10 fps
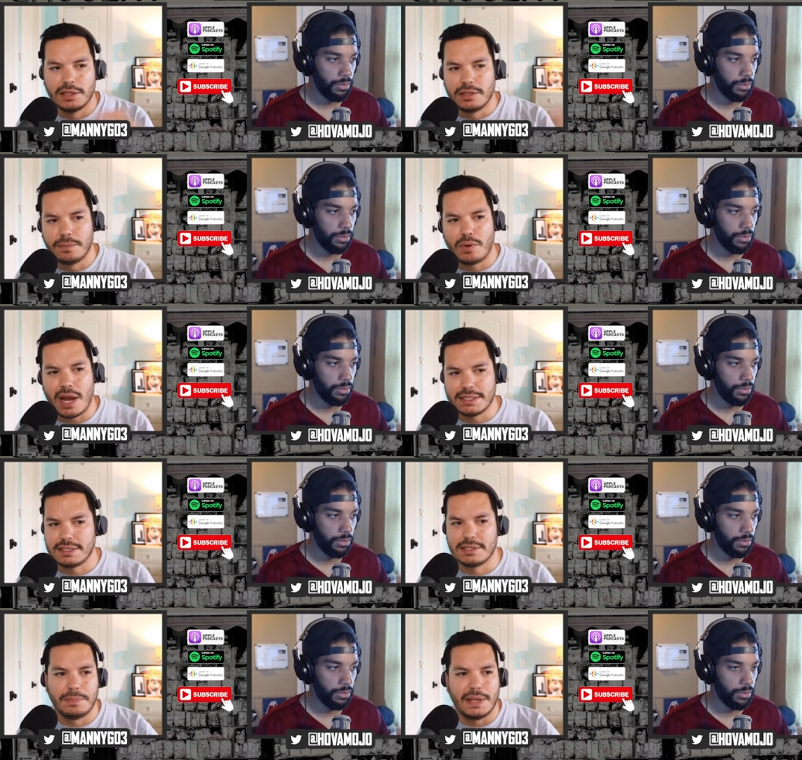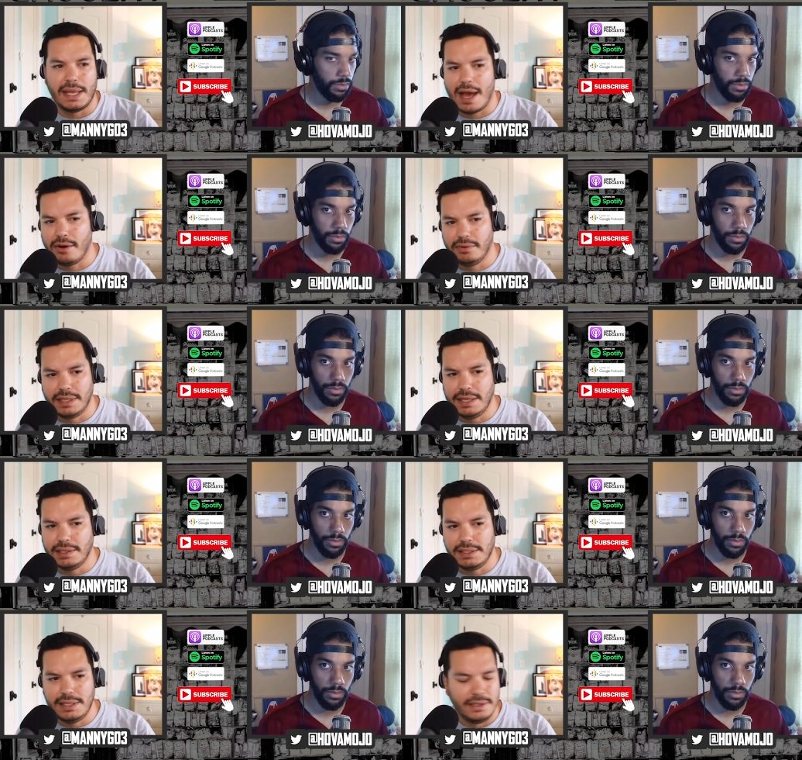Speaker 1: the process to play out
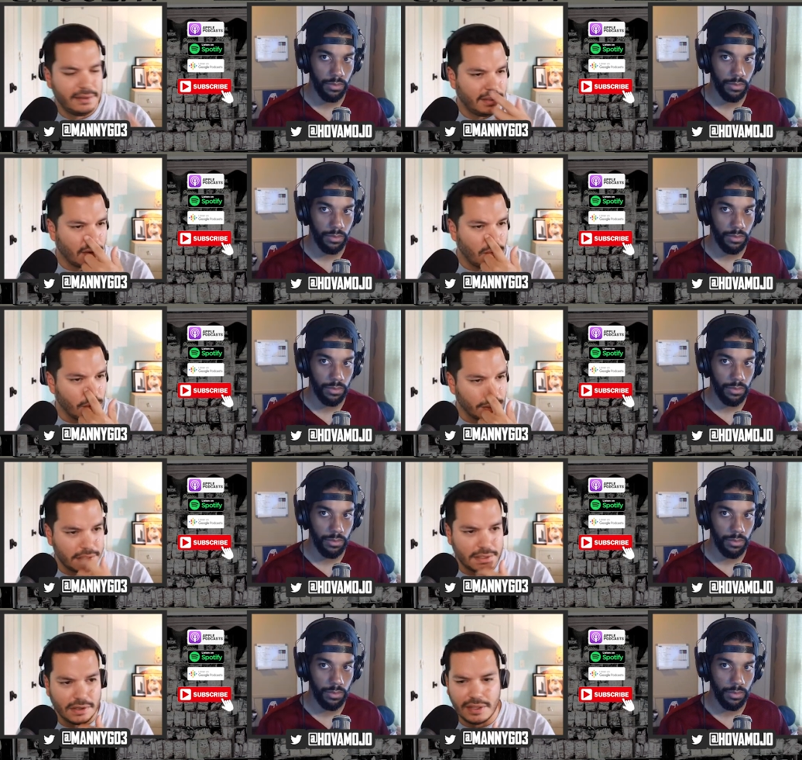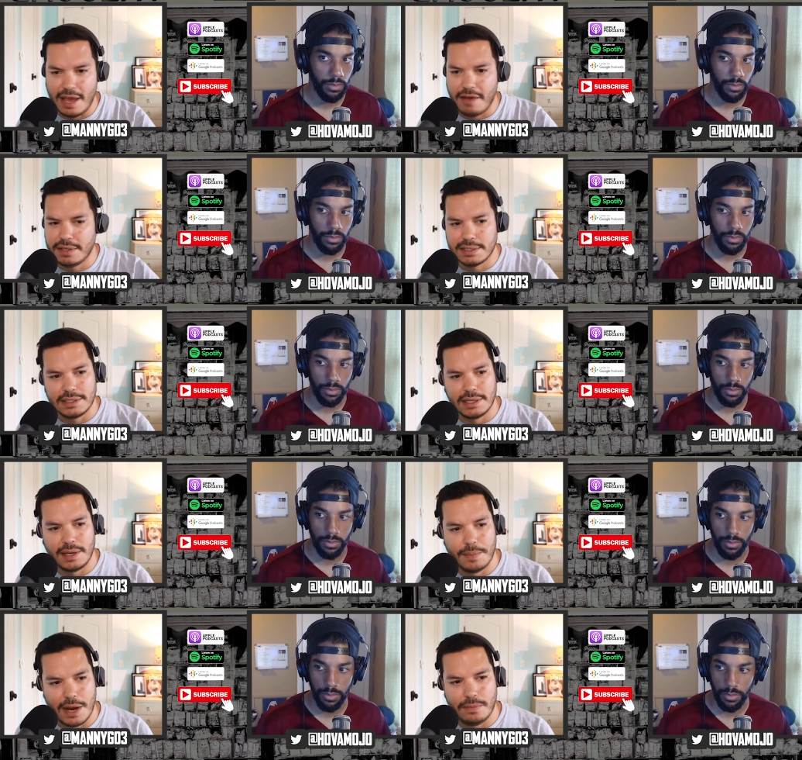legally in the courts, all the evidence to
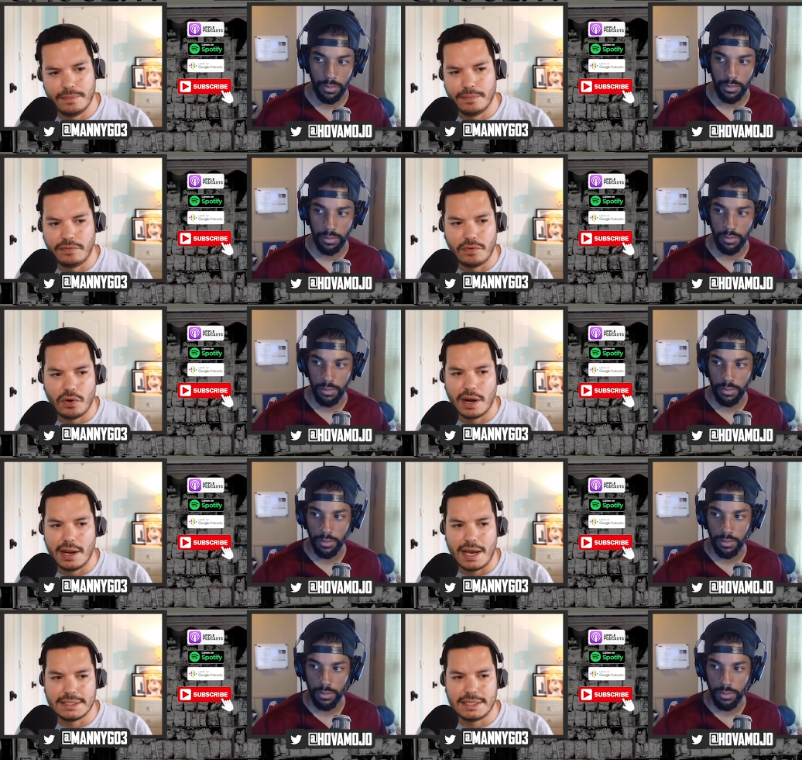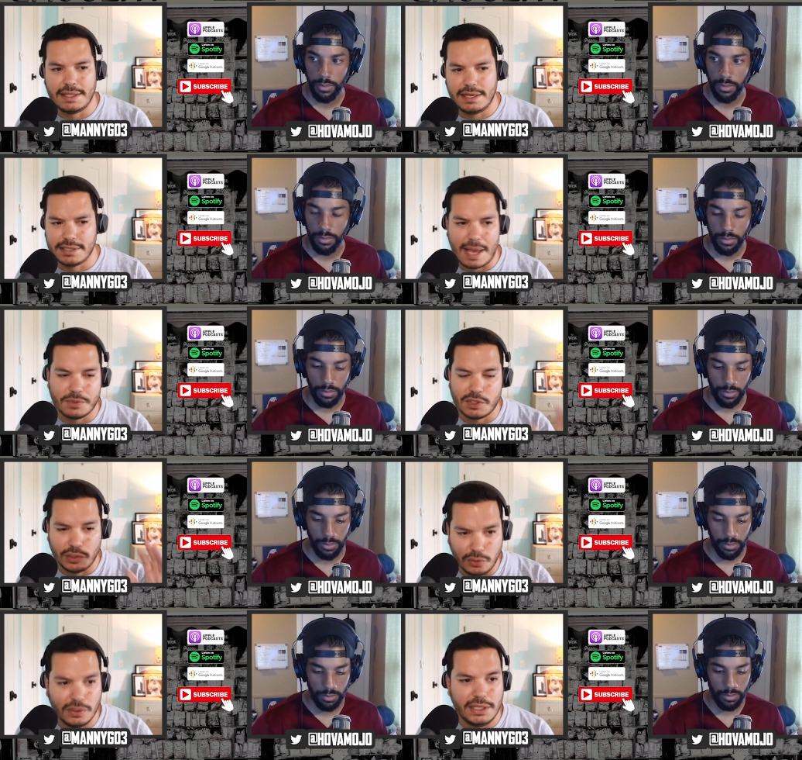come out before I say that he's
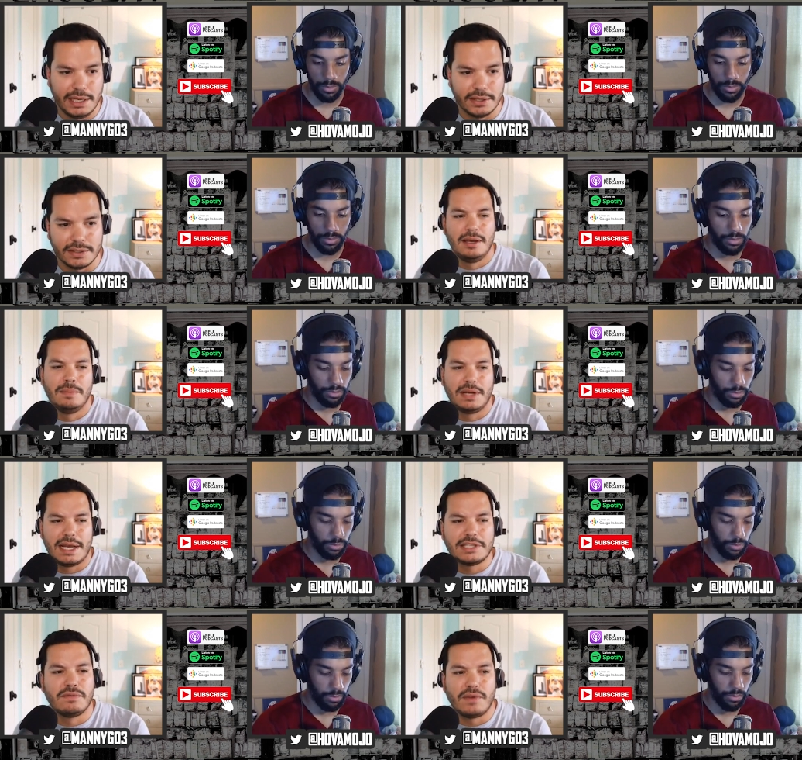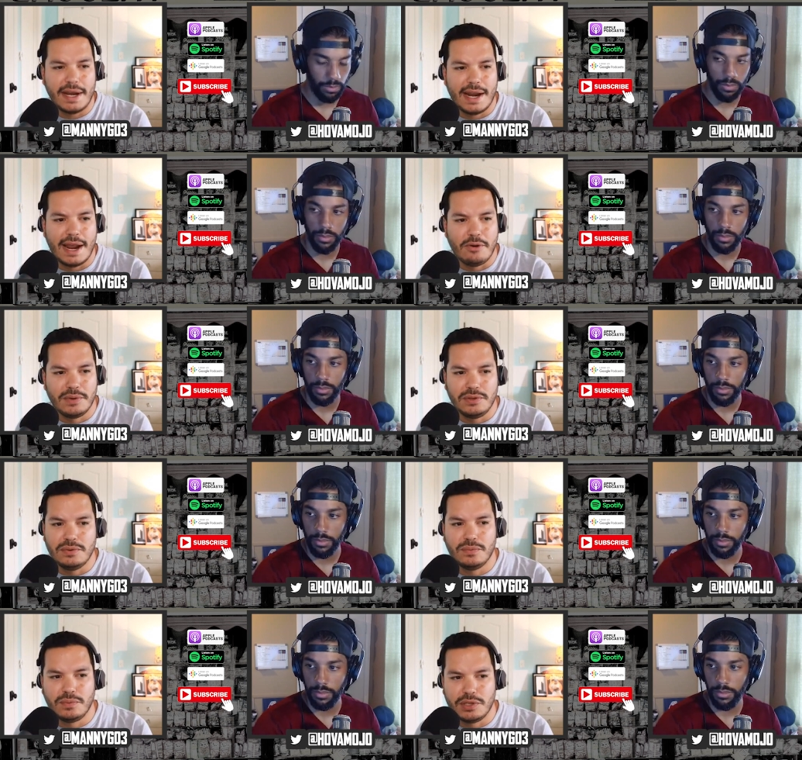absolutely guilty. But as of right now, when
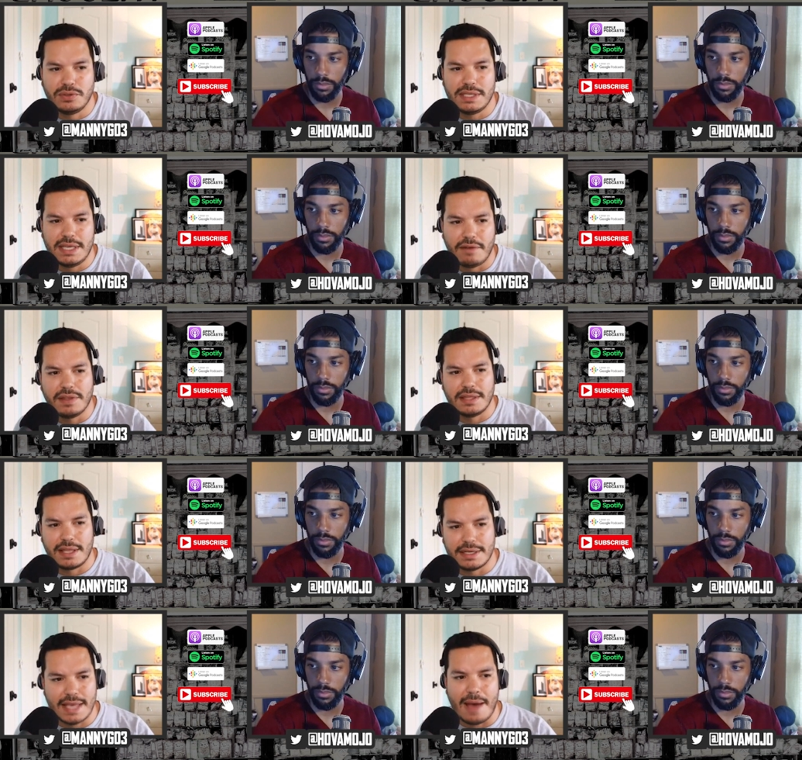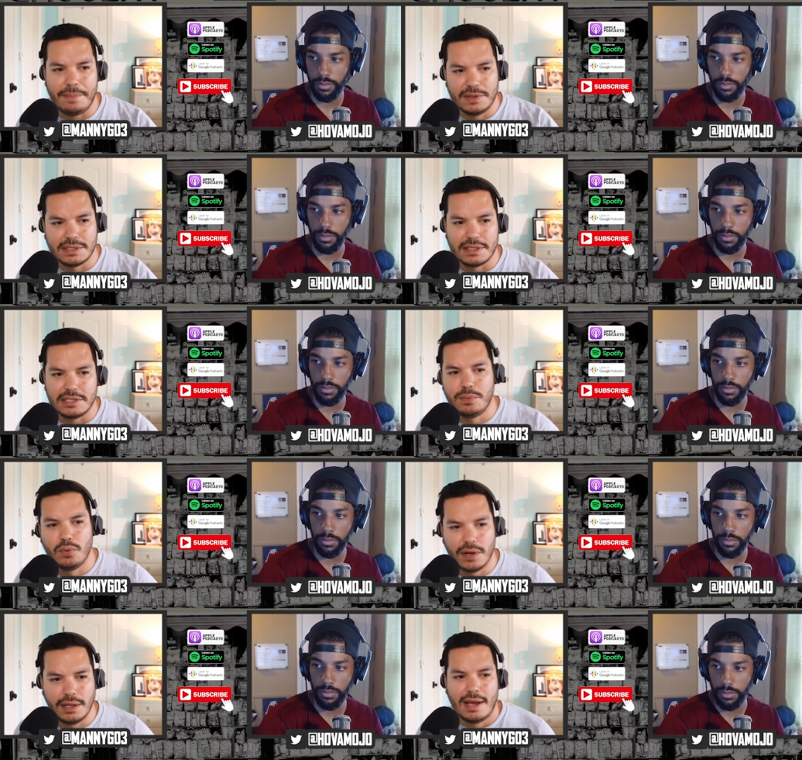you see everything that has happened to this
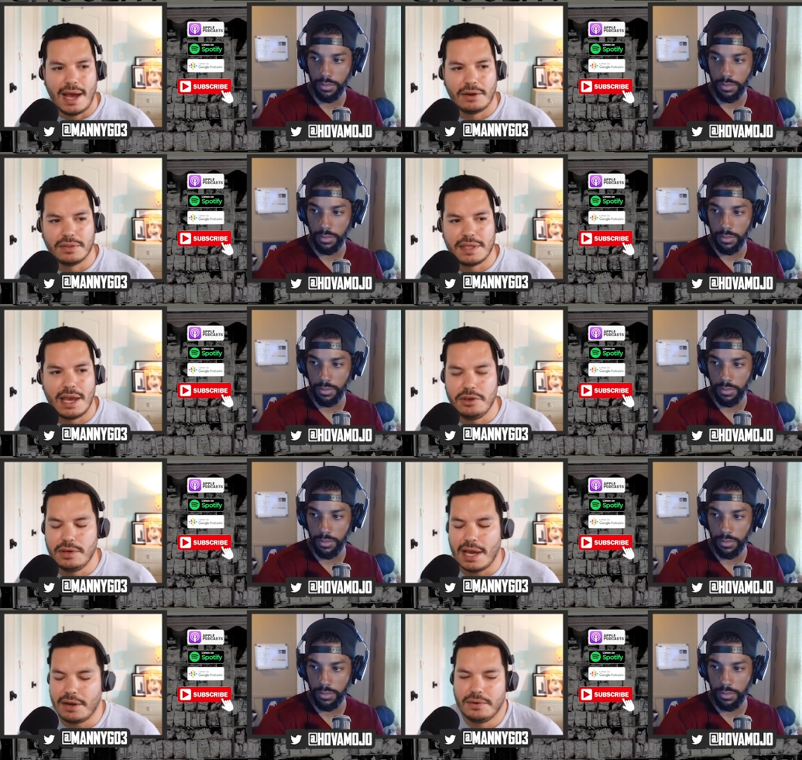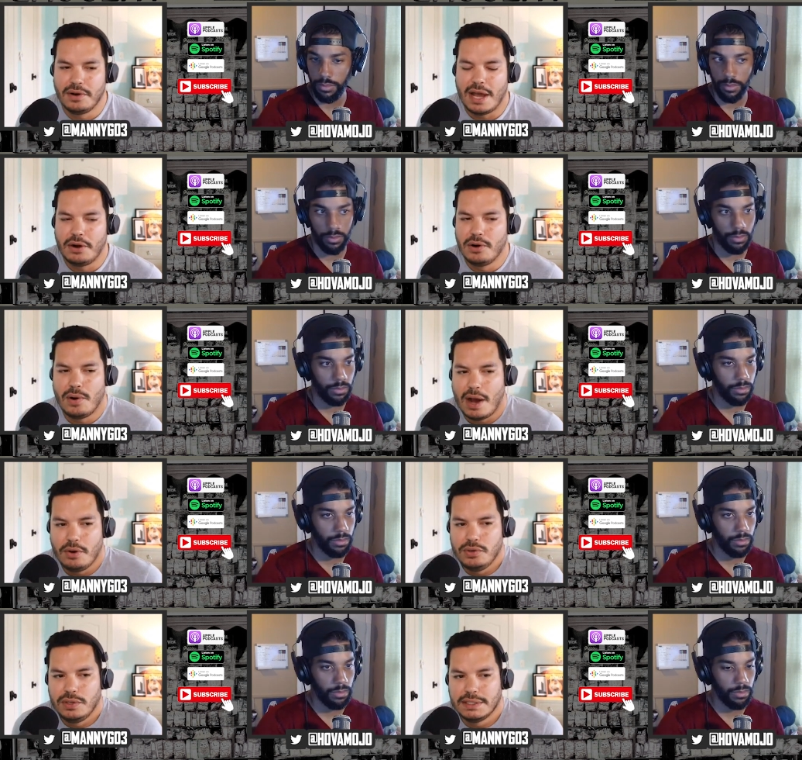point, I don't know how
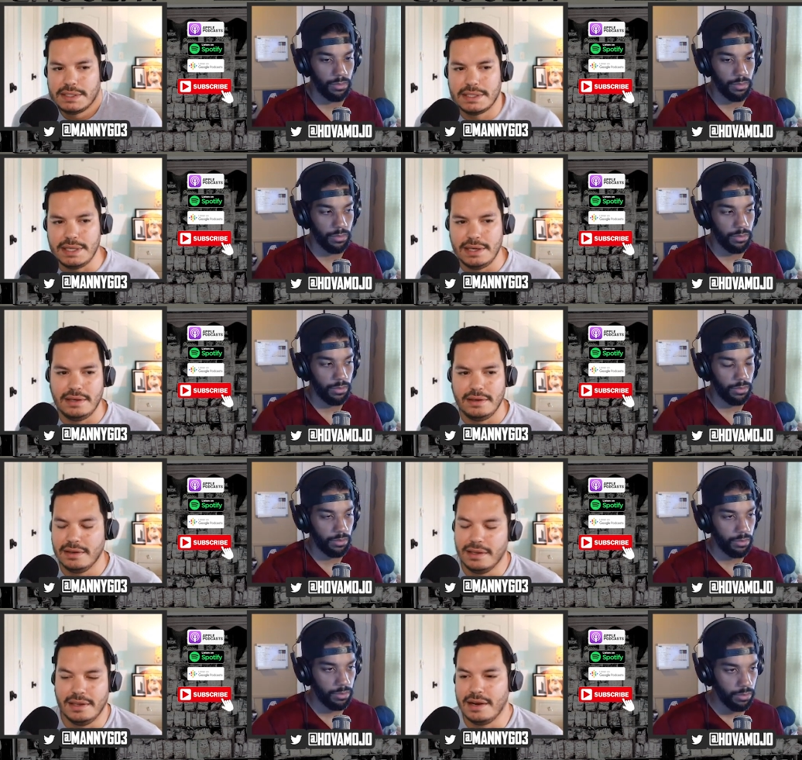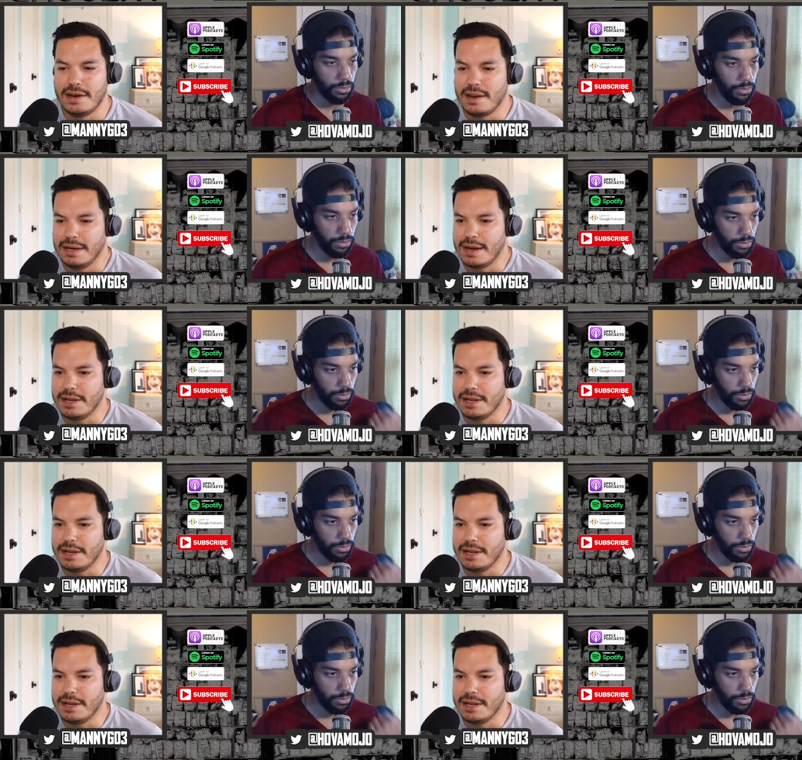you could see it in any